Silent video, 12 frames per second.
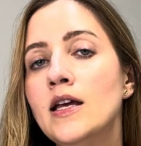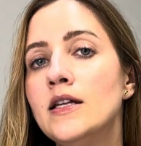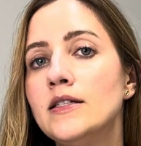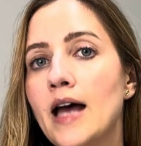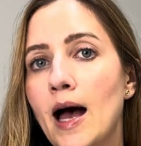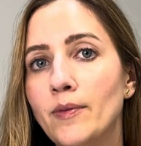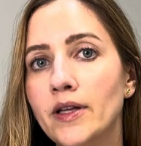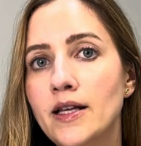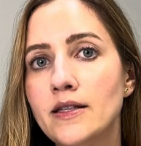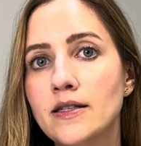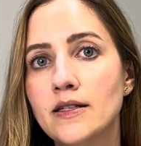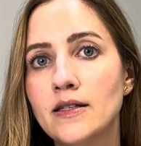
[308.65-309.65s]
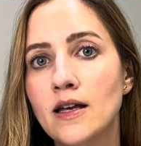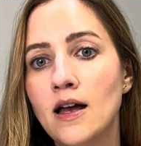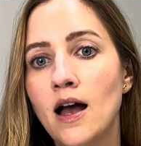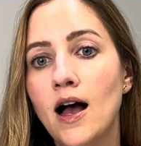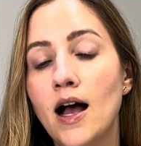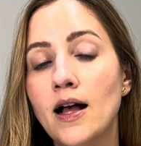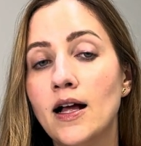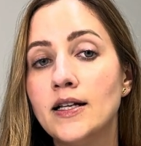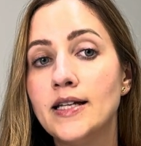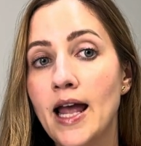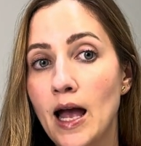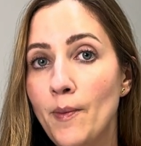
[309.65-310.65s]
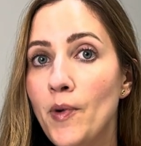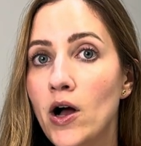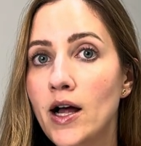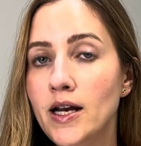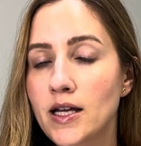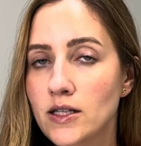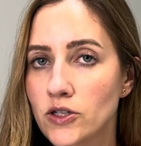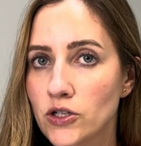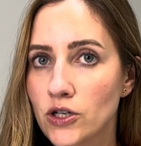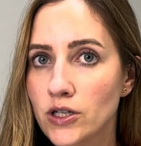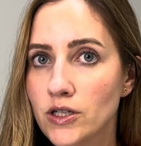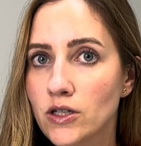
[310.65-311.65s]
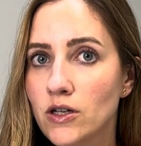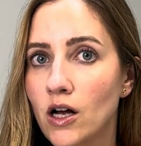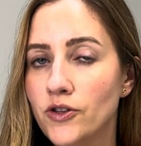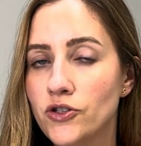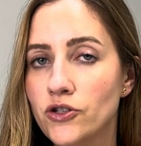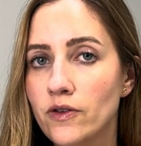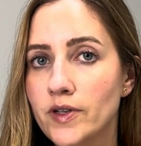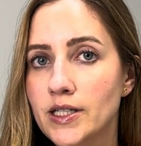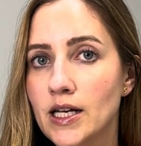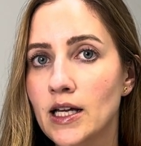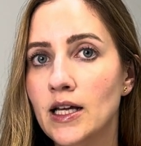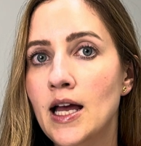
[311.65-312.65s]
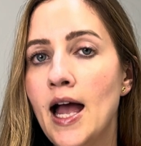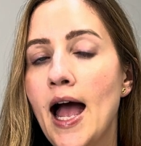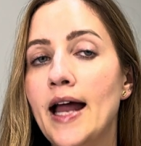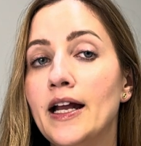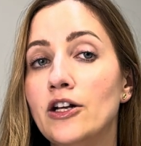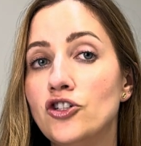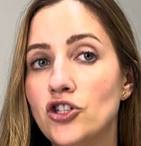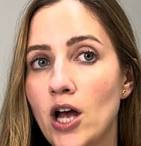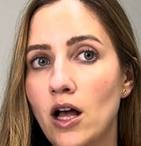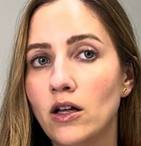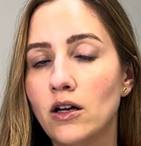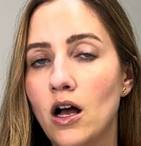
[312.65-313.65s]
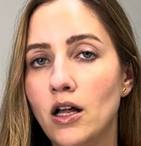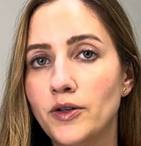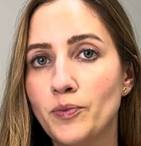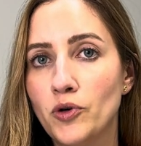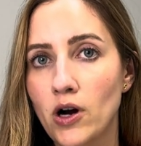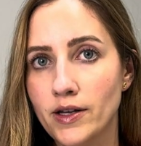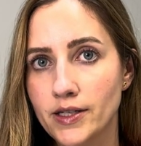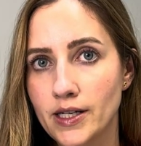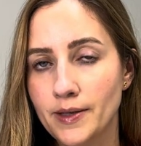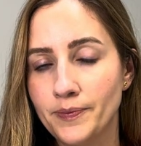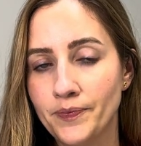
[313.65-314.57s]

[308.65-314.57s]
tablets, a tampon insert called Cervidil, and a gel called Prostin.